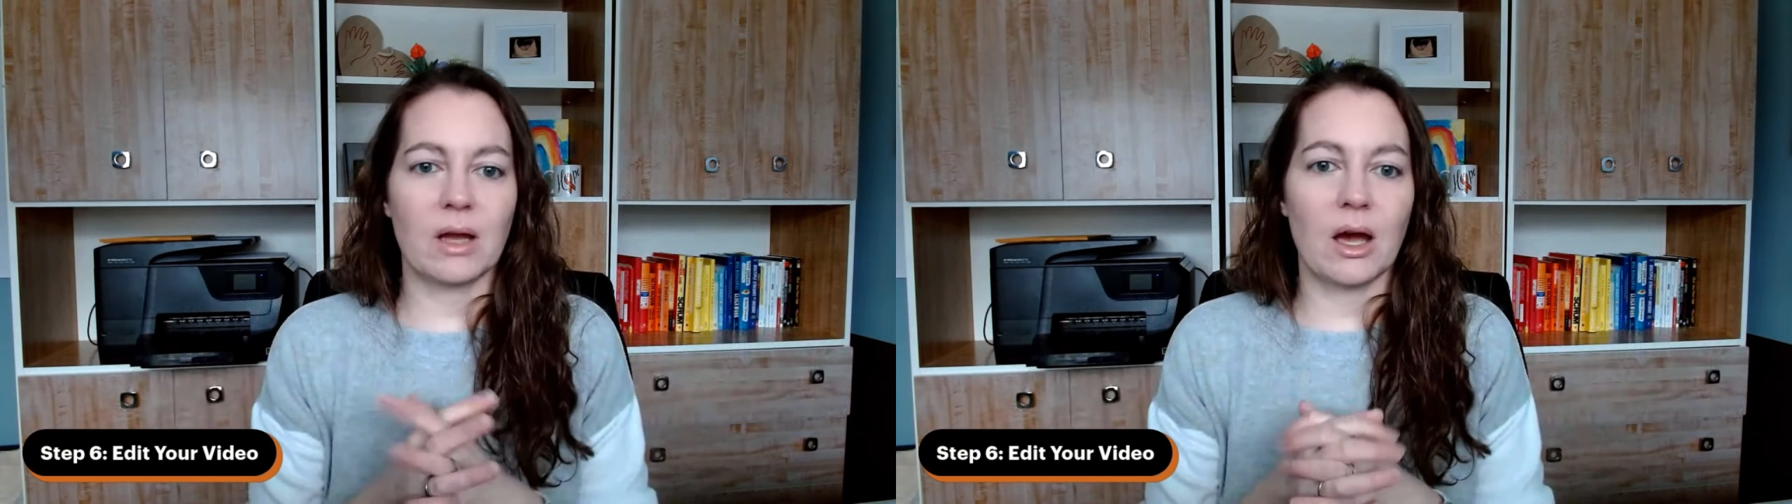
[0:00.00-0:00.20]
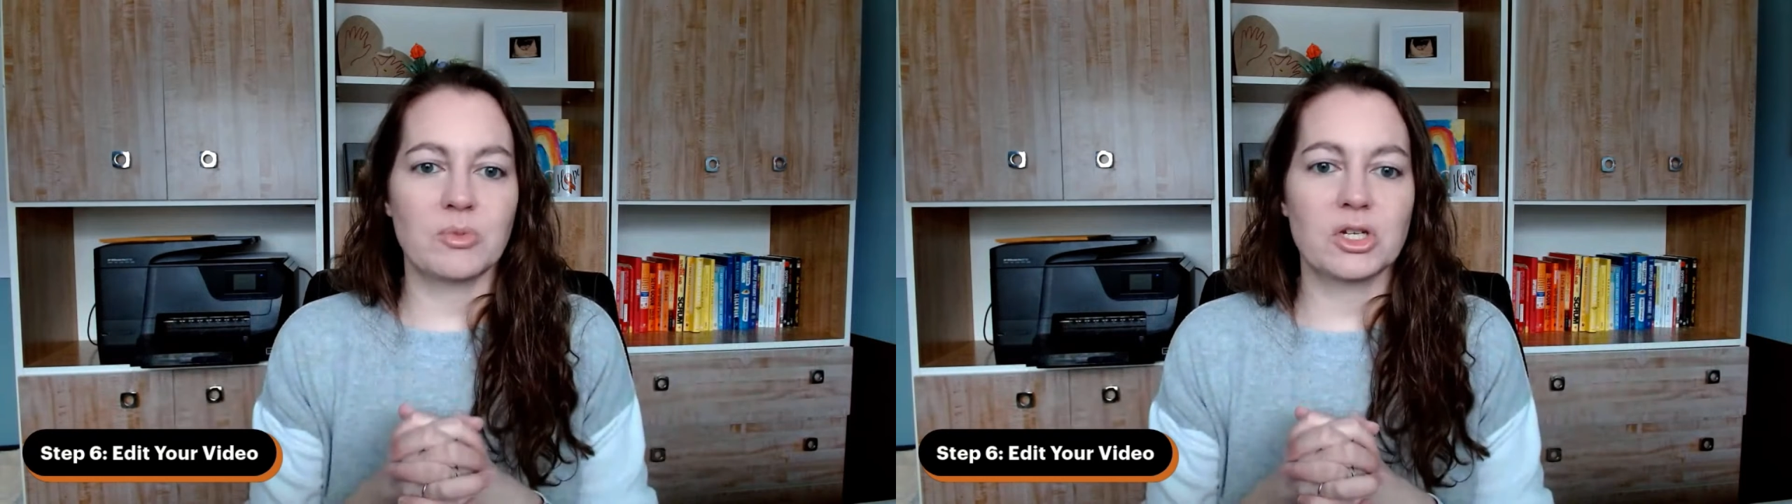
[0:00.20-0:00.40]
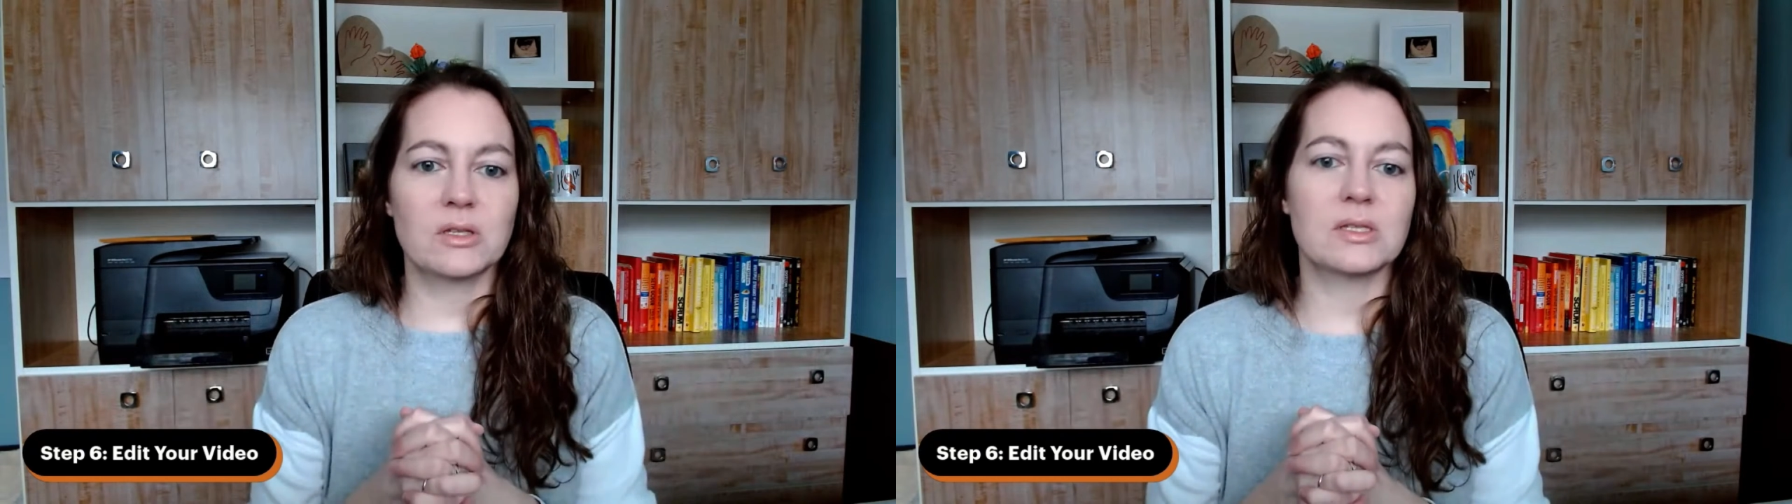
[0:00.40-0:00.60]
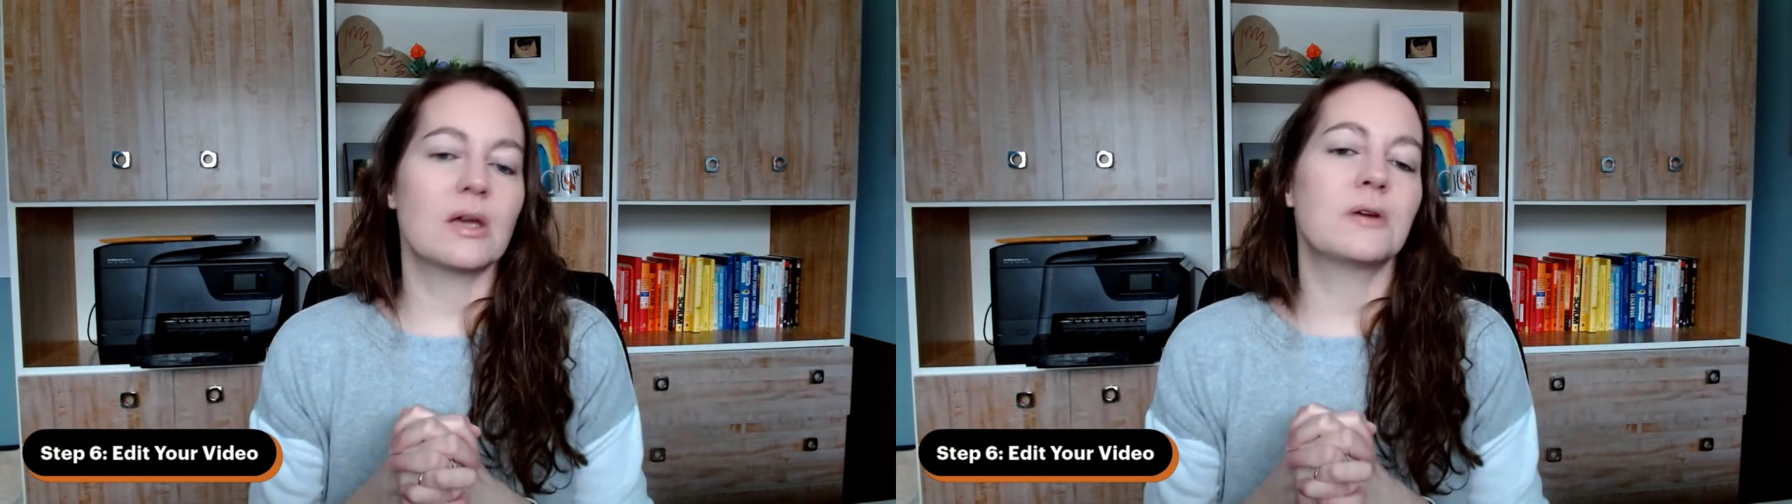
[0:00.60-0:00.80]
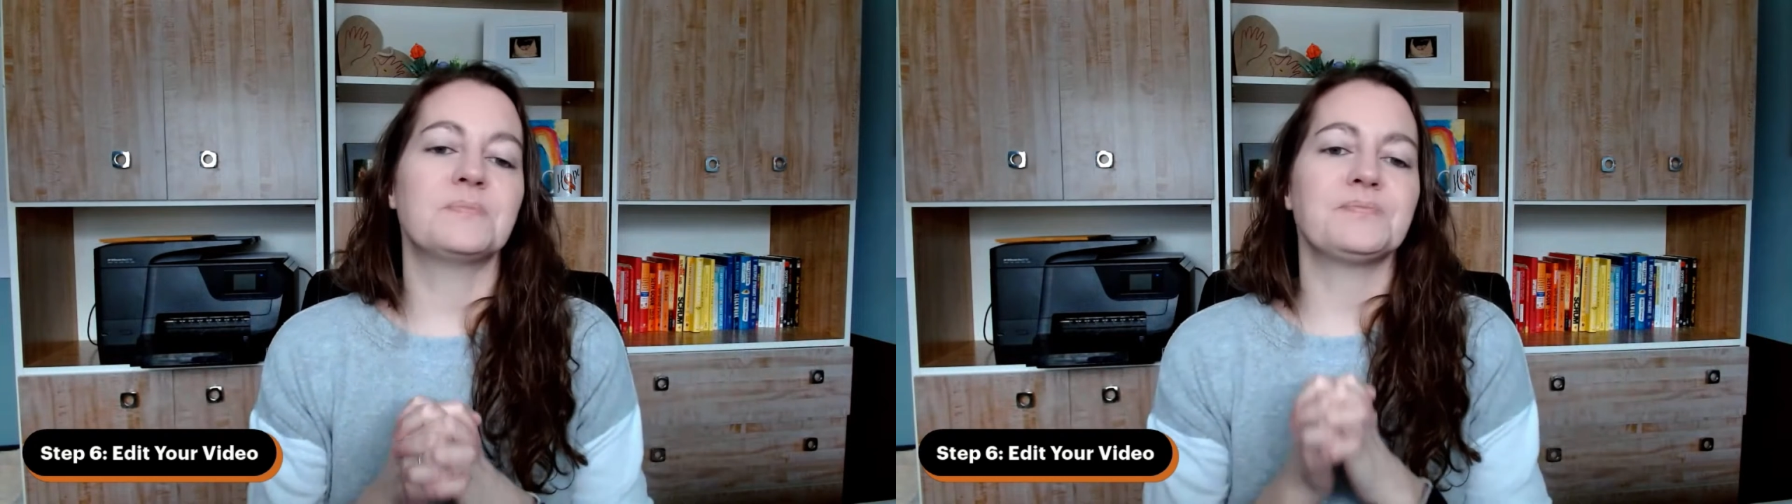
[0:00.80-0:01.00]
options
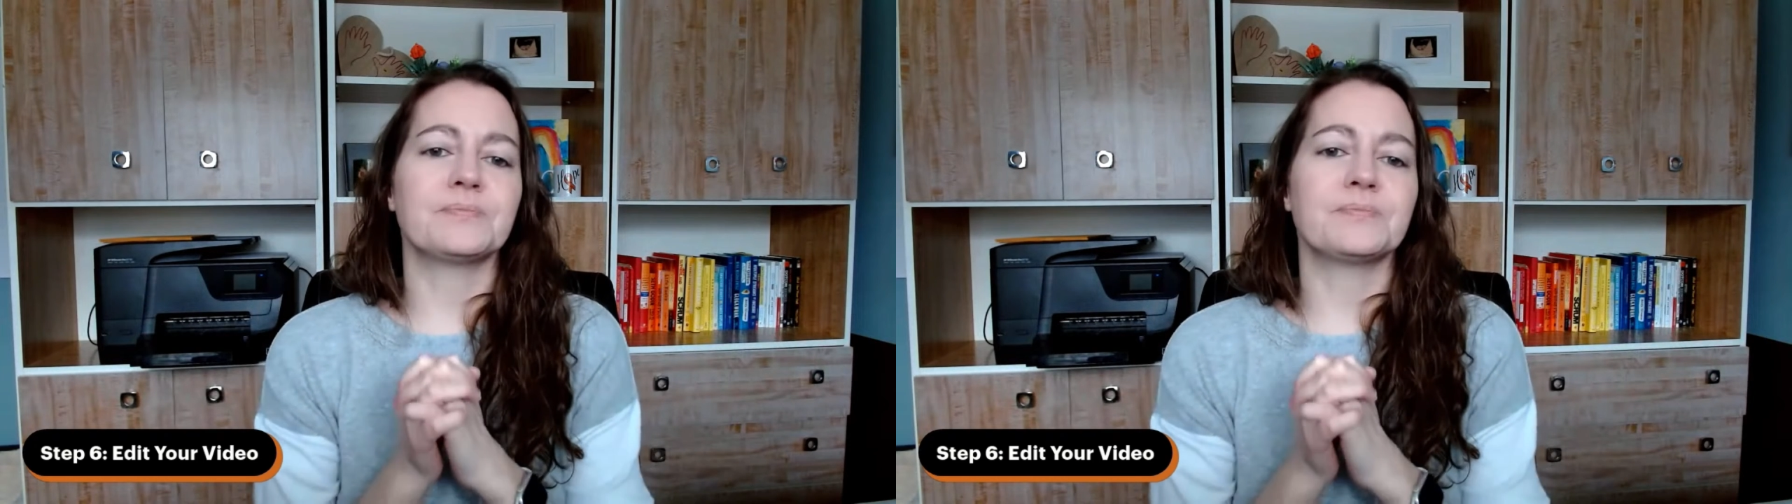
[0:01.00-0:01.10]
there.